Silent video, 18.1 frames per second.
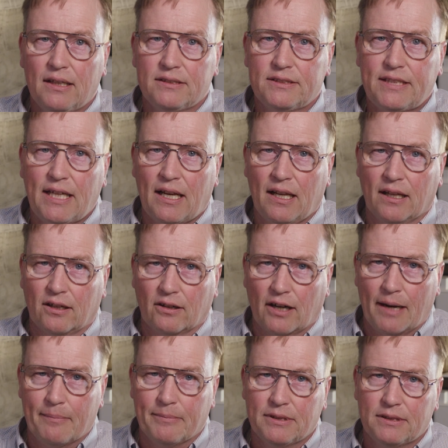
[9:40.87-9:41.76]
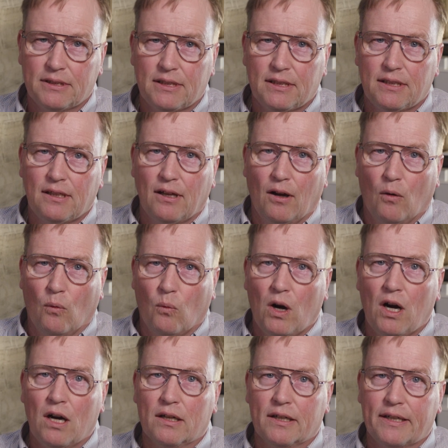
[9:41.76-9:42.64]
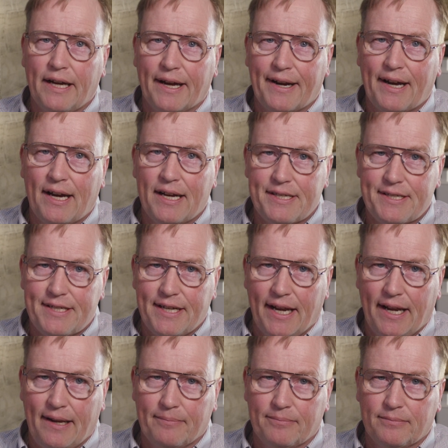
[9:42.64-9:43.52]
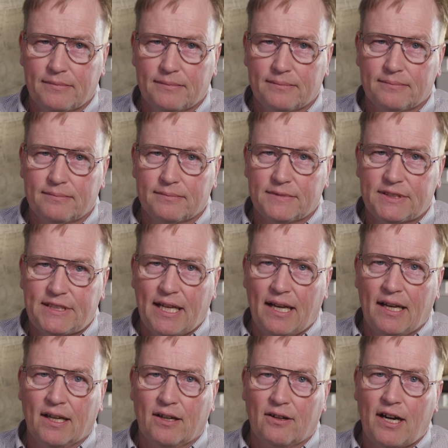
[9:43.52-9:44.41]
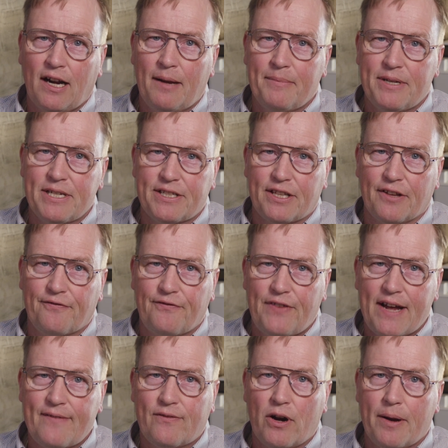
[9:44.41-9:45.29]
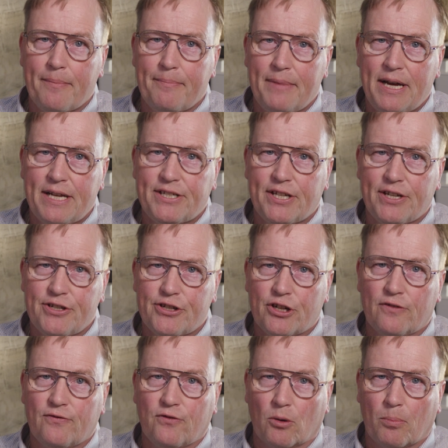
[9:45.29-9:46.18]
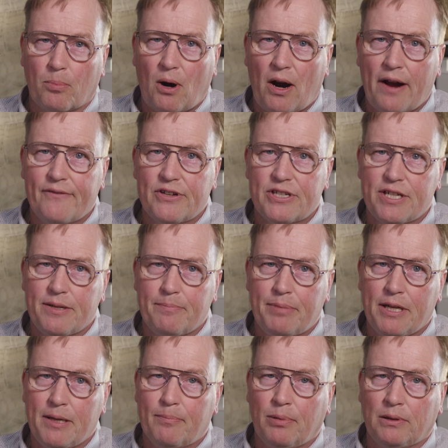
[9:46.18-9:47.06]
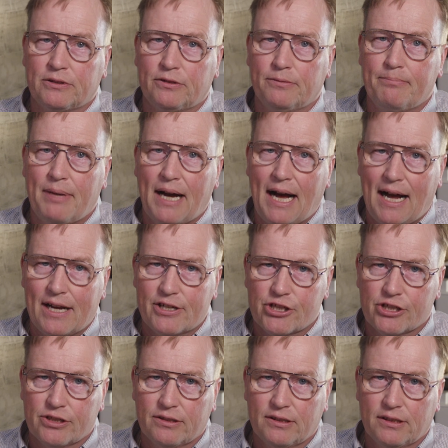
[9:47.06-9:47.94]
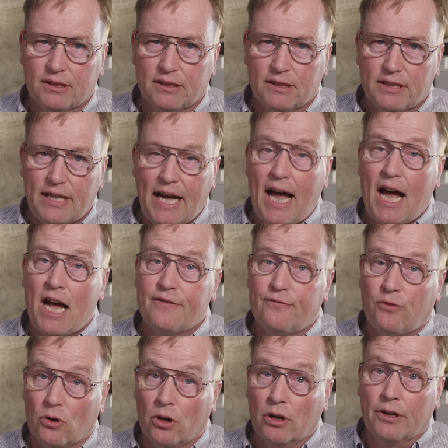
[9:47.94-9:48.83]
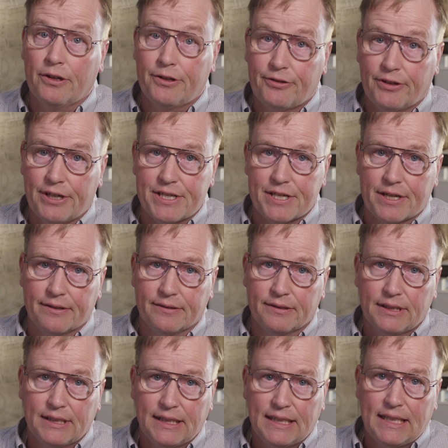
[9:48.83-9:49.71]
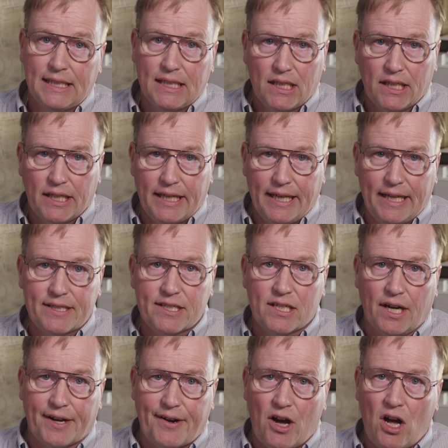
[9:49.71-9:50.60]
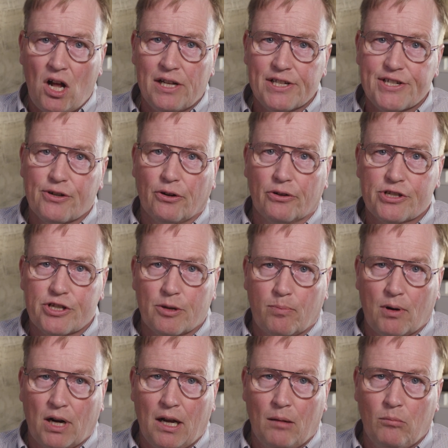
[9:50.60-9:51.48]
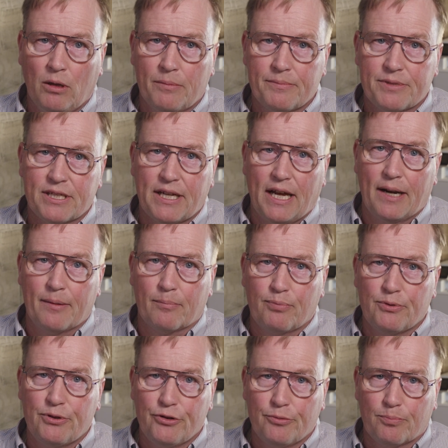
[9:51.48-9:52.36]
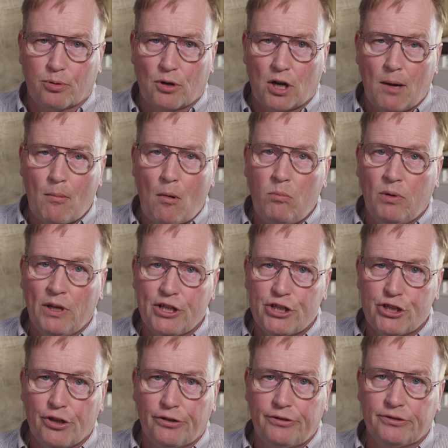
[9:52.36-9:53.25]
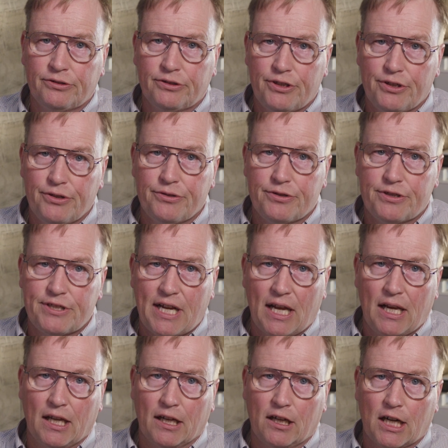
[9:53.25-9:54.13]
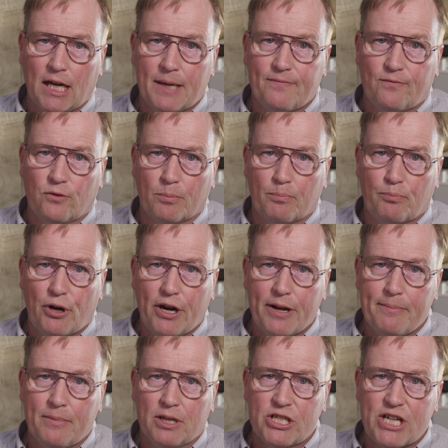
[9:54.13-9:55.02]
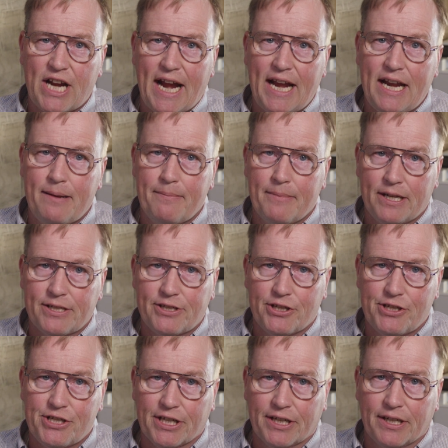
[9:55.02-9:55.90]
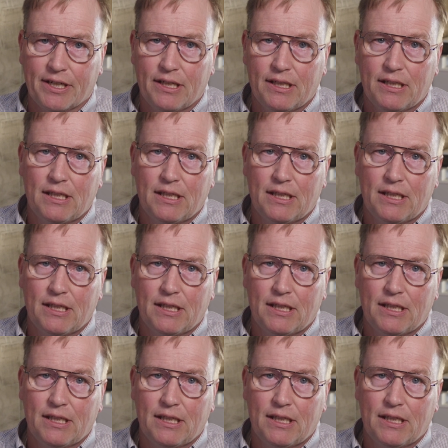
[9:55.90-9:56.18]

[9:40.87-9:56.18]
Telegram. What can I say? Telegram is the favorite messenger for privacy people to bash. And for a good reason. It's got all sorts of problems, and you probably shouldn't use Telegram for pretty much any messaging